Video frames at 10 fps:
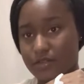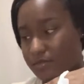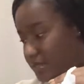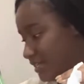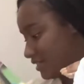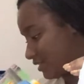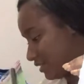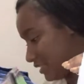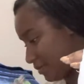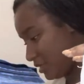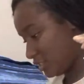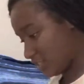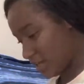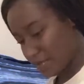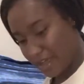because let me show
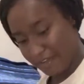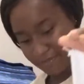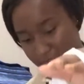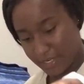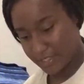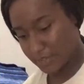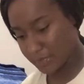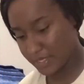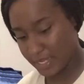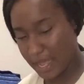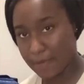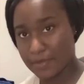y'all what I finally really got